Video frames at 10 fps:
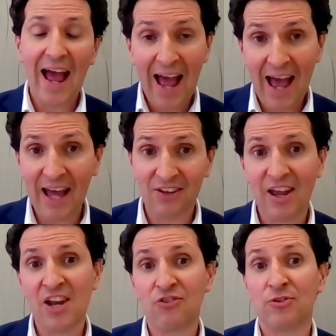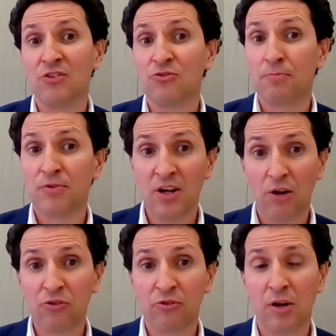and entering into a
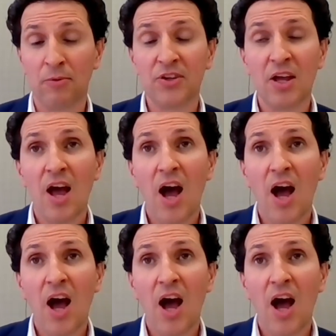prenuptial agreement.